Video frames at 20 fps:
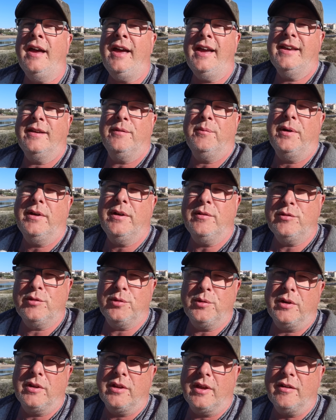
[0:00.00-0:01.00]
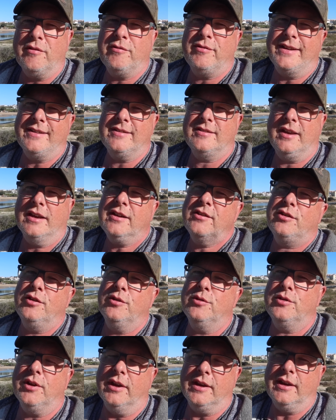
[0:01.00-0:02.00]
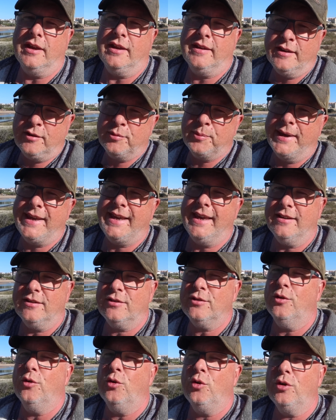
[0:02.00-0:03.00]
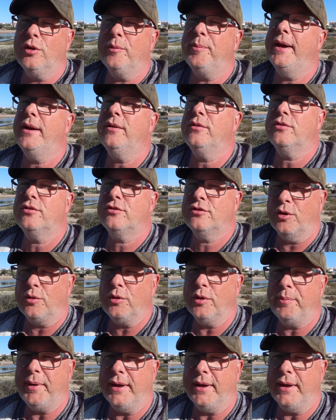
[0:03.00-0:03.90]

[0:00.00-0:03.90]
Hi, welcome to another VanTech Tuesday, and this week it's all about solar